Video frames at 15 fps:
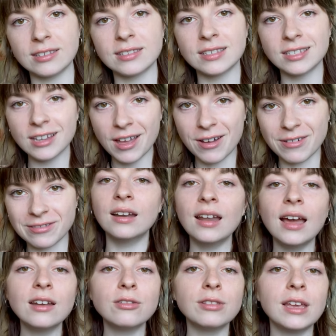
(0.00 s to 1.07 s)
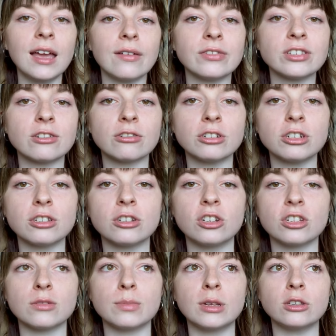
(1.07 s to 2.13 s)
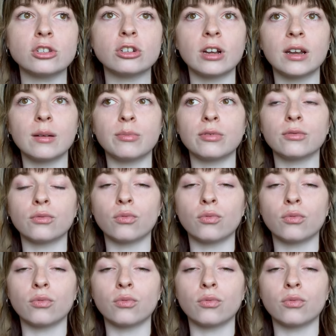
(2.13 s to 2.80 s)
So, not only have searches just been straight up